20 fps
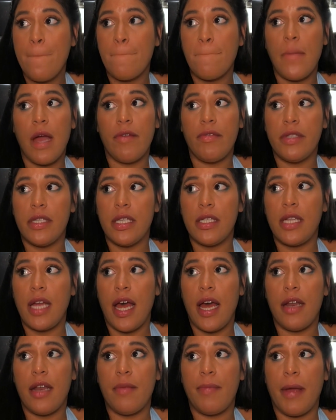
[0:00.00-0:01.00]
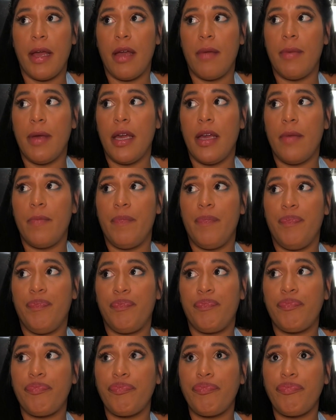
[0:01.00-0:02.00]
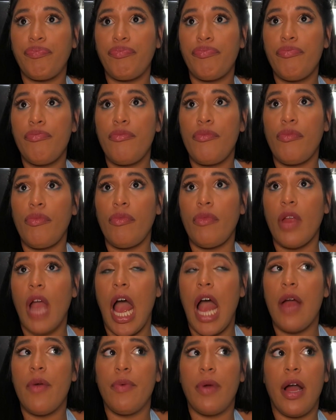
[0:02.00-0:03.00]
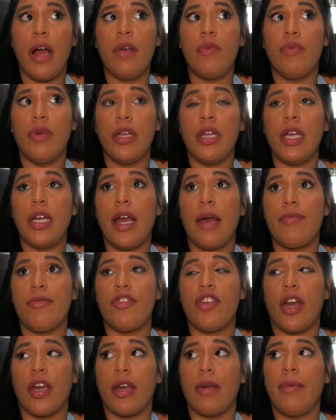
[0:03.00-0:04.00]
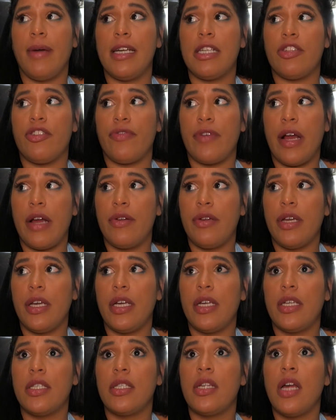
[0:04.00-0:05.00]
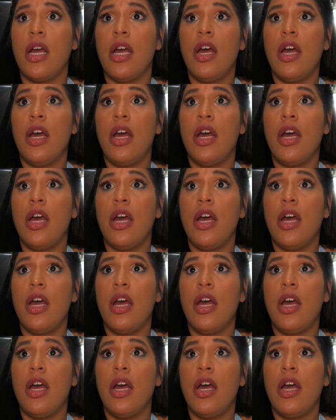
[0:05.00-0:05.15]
ever since I had a baby, I really am checking my surroundings.